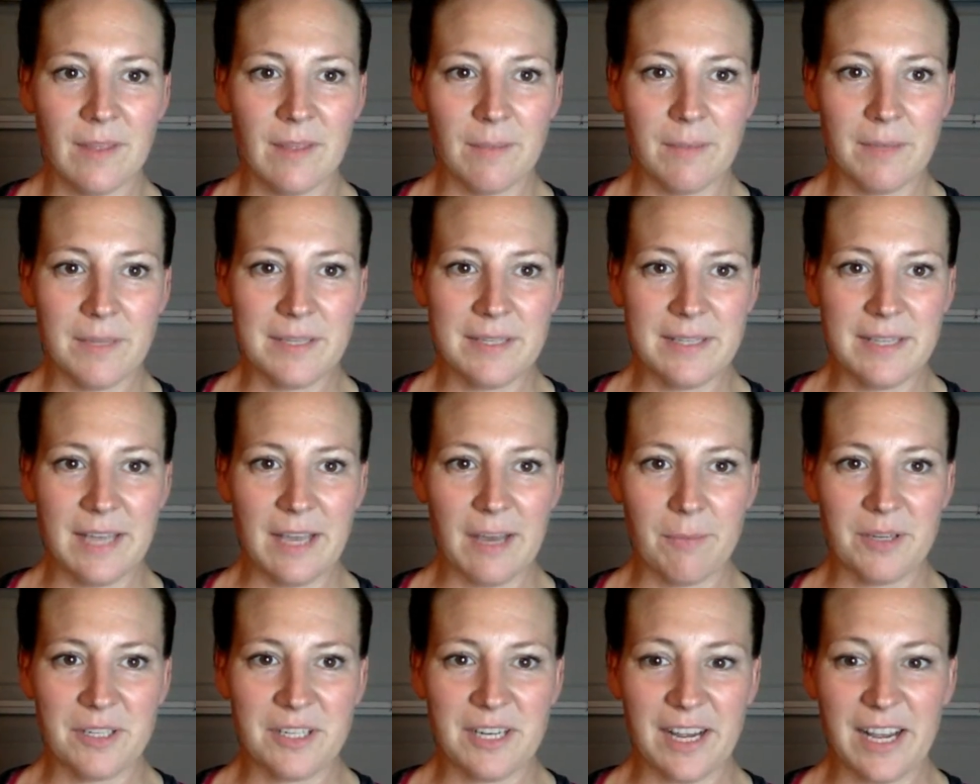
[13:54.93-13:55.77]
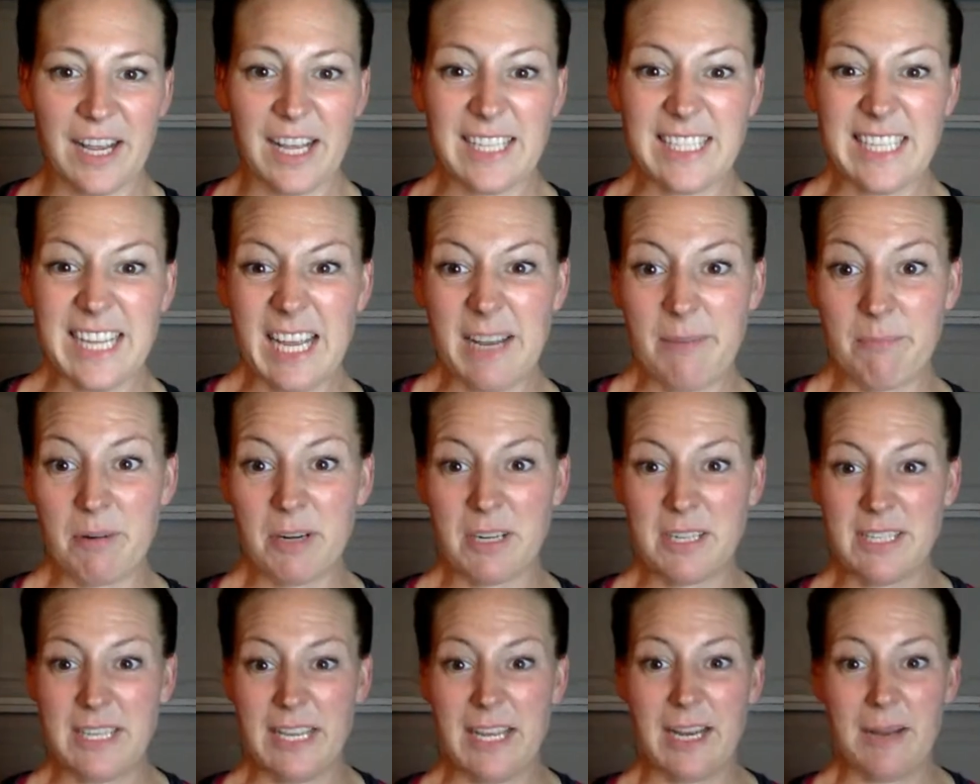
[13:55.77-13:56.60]
me see how much. I got
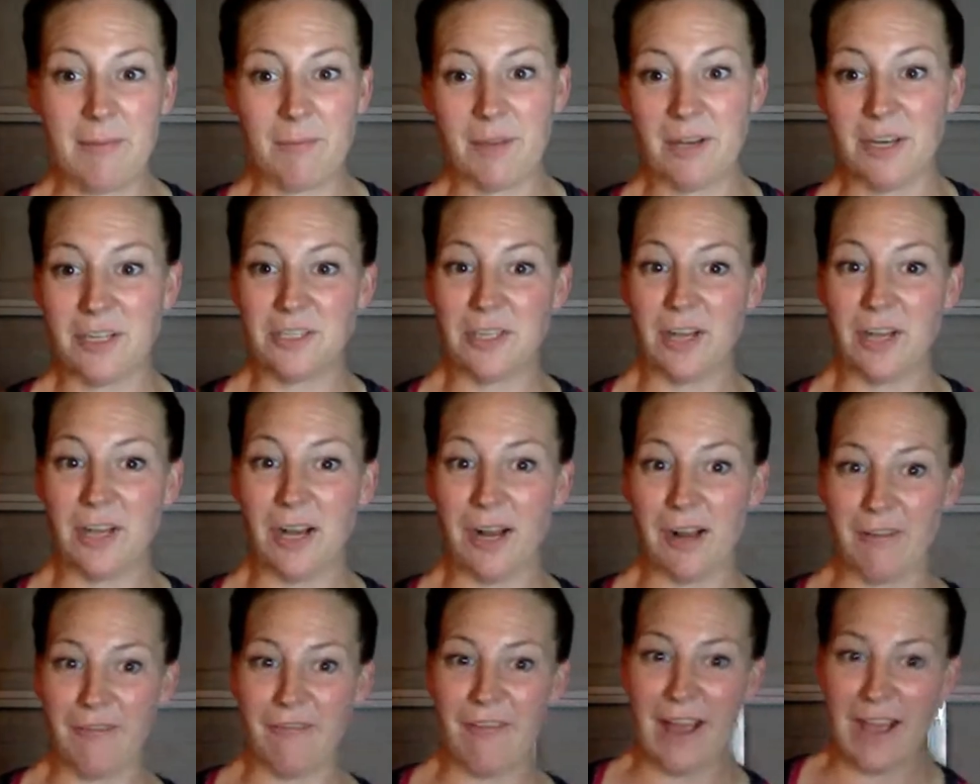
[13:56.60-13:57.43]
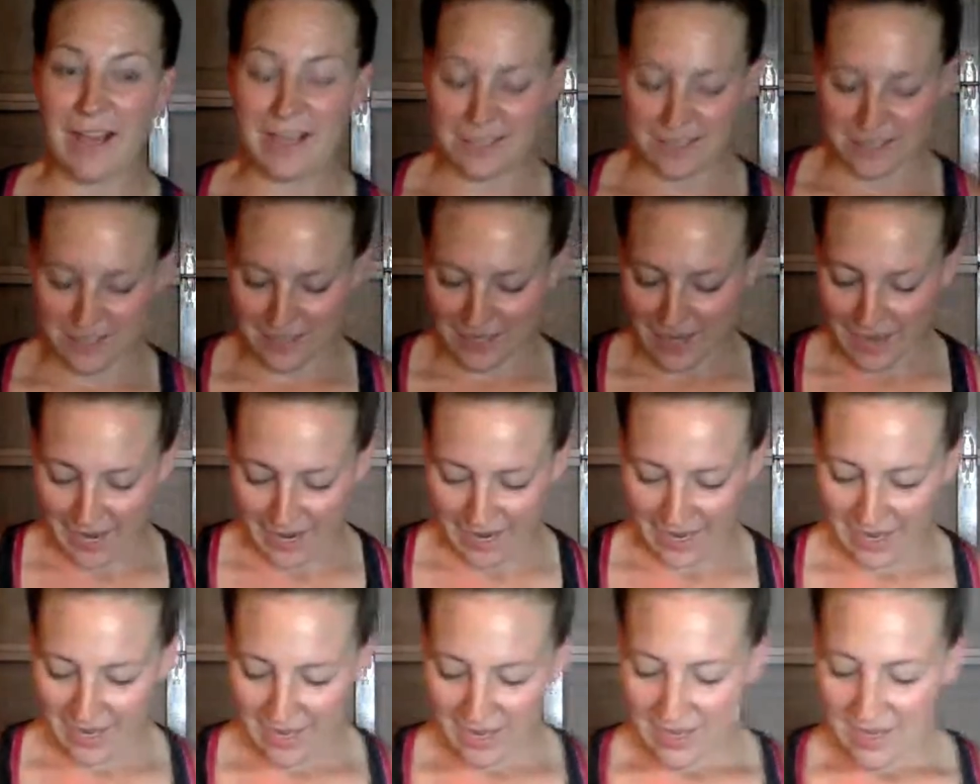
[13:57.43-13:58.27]
10%. I'm going to talk fast.
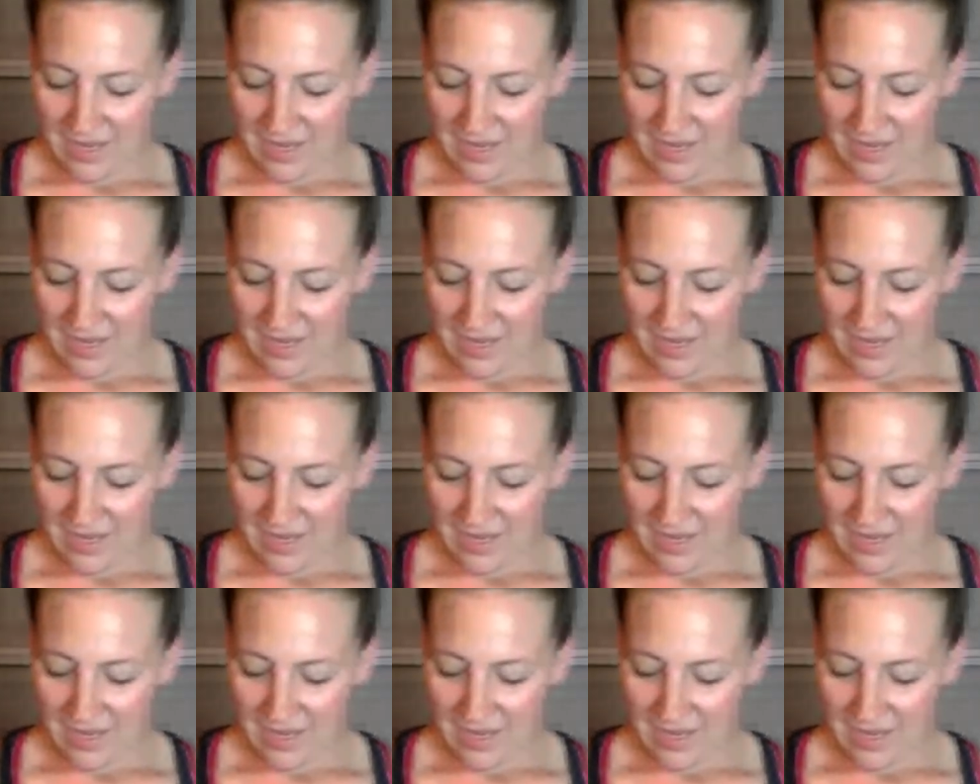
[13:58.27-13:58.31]
Okay.